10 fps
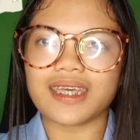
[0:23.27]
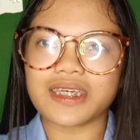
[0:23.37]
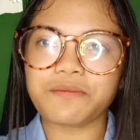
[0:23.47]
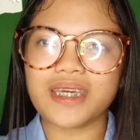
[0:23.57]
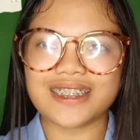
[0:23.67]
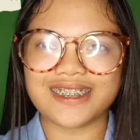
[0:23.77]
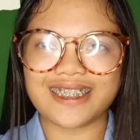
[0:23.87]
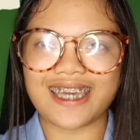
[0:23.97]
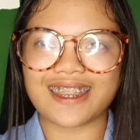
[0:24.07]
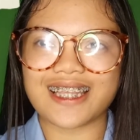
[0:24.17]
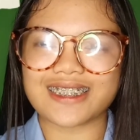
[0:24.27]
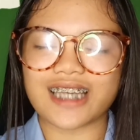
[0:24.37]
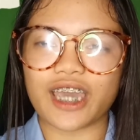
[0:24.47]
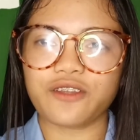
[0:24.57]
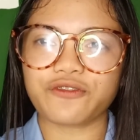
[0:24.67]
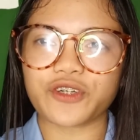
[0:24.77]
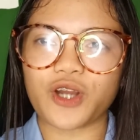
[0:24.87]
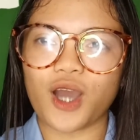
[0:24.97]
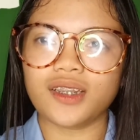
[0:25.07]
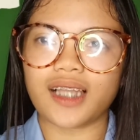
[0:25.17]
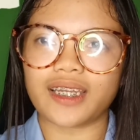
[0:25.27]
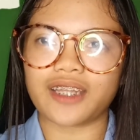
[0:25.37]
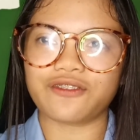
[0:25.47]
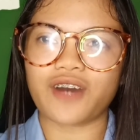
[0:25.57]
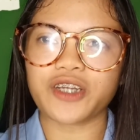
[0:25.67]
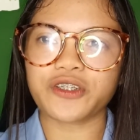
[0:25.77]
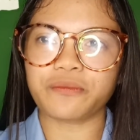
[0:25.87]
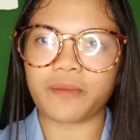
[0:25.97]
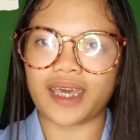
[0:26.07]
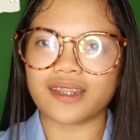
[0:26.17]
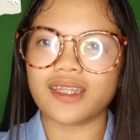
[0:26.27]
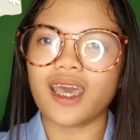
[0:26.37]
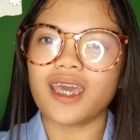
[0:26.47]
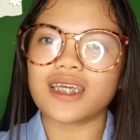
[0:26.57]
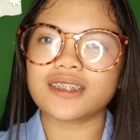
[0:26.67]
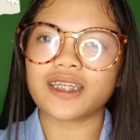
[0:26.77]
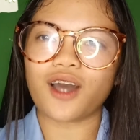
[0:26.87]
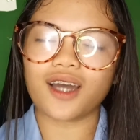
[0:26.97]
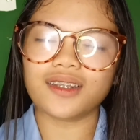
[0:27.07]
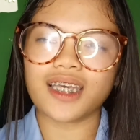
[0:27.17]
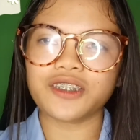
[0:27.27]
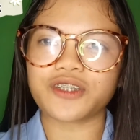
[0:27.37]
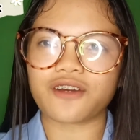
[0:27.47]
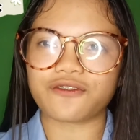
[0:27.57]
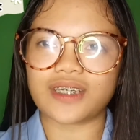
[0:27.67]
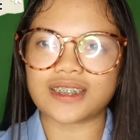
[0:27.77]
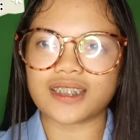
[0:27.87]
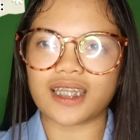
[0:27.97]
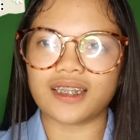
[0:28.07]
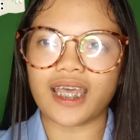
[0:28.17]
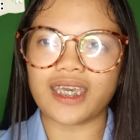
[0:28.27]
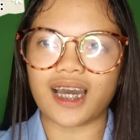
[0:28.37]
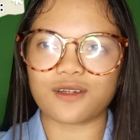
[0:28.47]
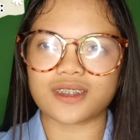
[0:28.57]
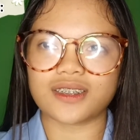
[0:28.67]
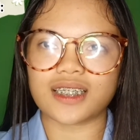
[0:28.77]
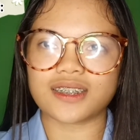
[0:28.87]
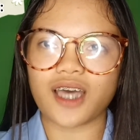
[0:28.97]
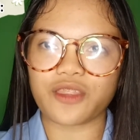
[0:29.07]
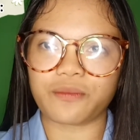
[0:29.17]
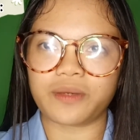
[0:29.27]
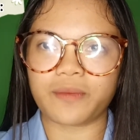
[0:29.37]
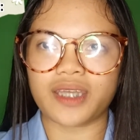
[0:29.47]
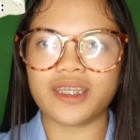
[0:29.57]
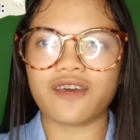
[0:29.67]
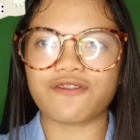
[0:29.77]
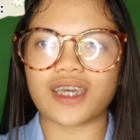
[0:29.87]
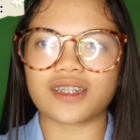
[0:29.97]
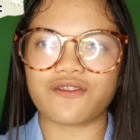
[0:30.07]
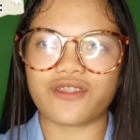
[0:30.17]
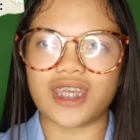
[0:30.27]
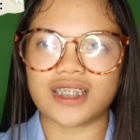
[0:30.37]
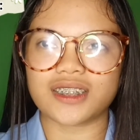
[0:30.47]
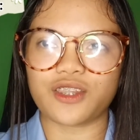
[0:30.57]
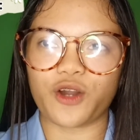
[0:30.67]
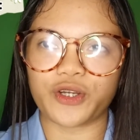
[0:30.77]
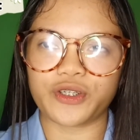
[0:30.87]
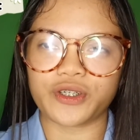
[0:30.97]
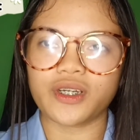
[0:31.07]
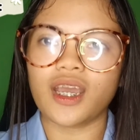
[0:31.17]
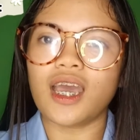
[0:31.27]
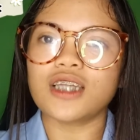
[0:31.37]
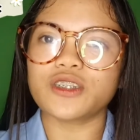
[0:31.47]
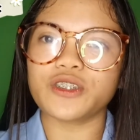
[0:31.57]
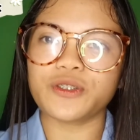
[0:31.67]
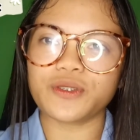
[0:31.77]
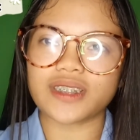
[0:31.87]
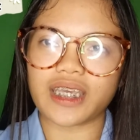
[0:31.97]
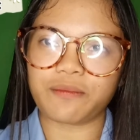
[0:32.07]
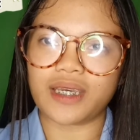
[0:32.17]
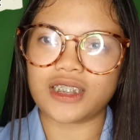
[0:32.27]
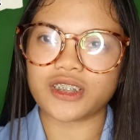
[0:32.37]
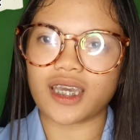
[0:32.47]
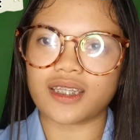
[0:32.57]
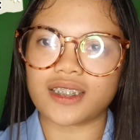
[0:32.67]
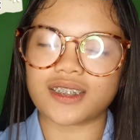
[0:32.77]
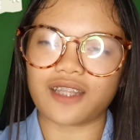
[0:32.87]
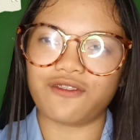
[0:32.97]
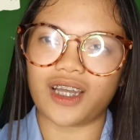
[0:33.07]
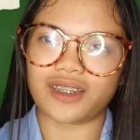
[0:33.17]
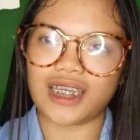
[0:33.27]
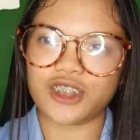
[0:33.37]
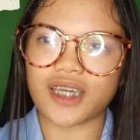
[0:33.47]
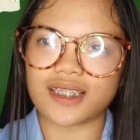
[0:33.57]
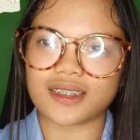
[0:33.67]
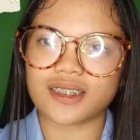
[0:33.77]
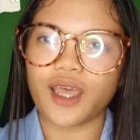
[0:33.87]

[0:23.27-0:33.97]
Imaging and Design for Online Environment is an online graphics and layout that taught me many effective things in order to use image and its advantages.